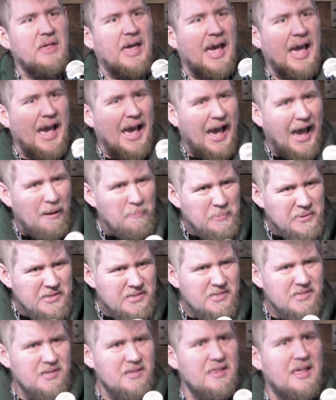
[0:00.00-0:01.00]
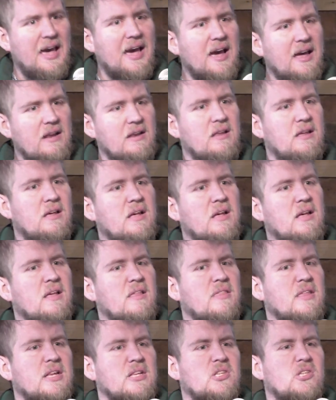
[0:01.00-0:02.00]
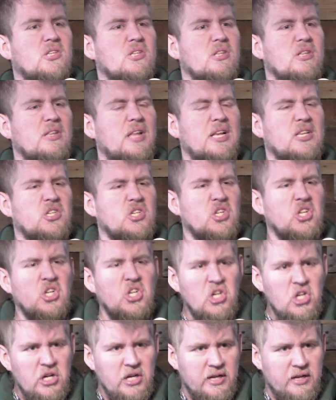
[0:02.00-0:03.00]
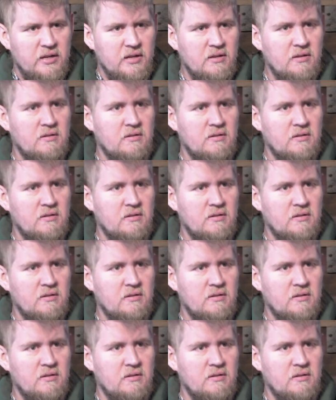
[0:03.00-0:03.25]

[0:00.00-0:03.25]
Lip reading: that happens in that that's good.